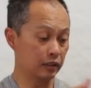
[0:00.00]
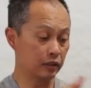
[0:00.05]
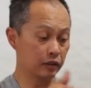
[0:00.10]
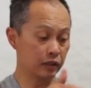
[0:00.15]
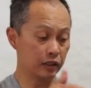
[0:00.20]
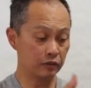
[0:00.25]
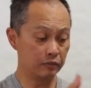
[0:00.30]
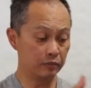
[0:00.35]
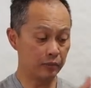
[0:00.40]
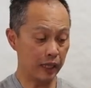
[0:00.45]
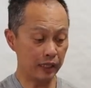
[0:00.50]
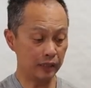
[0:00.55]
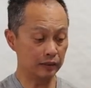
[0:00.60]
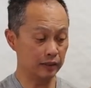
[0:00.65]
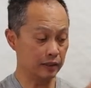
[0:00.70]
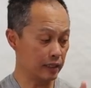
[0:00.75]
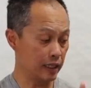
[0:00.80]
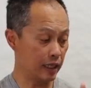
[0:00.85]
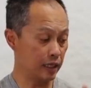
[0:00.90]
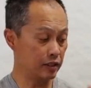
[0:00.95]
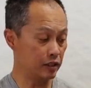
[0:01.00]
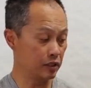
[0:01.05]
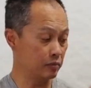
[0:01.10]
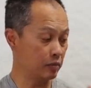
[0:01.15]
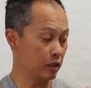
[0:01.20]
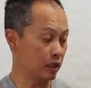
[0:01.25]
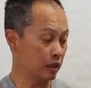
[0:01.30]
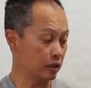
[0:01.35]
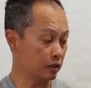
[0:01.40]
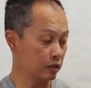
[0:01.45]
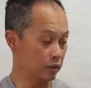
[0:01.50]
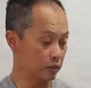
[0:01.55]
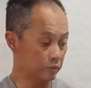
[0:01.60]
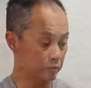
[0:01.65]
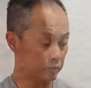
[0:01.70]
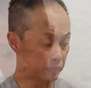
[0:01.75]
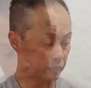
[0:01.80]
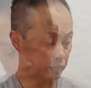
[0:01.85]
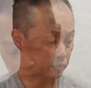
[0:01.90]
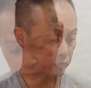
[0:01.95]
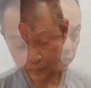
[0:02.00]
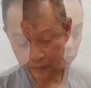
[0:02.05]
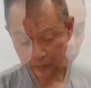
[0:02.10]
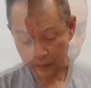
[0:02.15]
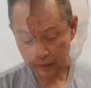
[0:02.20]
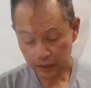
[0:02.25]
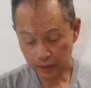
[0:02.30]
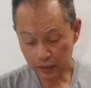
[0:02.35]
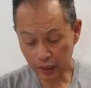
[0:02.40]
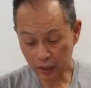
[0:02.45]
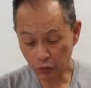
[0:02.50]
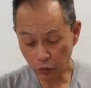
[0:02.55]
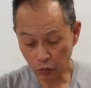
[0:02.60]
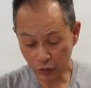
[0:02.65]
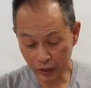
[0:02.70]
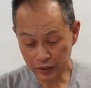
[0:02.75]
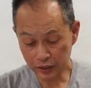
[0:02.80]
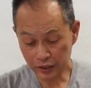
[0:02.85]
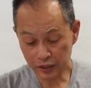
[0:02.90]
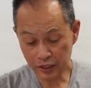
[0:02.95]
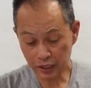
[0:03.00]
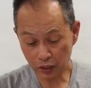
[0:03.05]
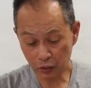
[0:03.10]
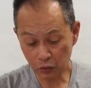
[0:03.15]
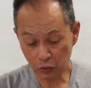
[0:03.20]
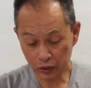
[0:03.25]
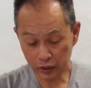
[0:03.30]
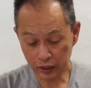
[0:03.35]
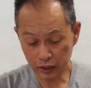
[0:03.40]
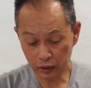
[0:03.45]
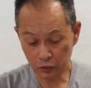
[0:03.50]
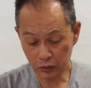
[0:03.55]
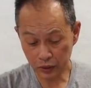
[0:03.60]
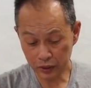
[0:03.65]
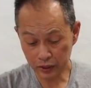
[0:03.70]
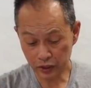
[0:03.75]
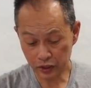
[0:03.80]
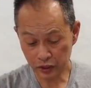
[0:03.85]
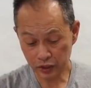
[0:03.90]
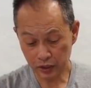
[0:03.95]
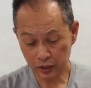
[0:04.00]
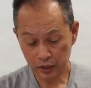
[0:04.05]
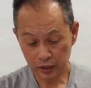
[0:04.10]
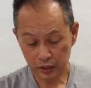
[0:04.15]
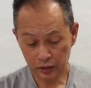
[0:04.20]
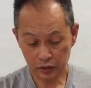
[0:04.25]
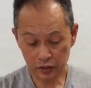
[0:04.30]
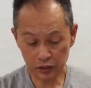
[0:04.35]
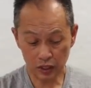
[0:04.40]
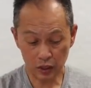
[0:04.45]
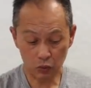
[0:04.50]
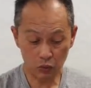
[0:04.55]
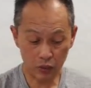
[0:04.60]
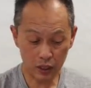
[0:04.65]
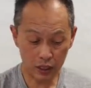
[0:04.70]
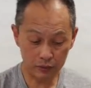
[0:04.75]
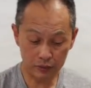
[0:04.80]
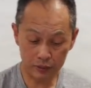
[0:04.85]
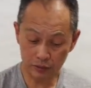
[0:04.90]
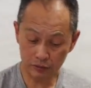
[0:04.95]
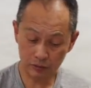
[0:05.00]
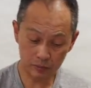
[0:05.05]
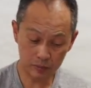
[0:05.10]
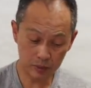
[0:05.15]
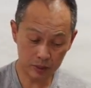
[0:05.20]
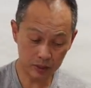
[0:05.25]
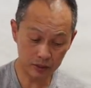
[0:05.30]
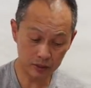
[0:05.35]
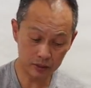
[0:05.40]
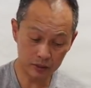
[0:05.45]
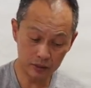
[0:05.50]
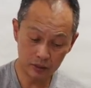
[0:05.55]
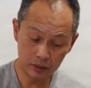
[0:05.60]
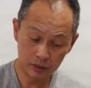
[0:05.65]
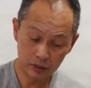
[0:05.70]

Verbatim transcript: You could paint this engine block too. It's got a winch, it's got a working winch. So it's got wiring from here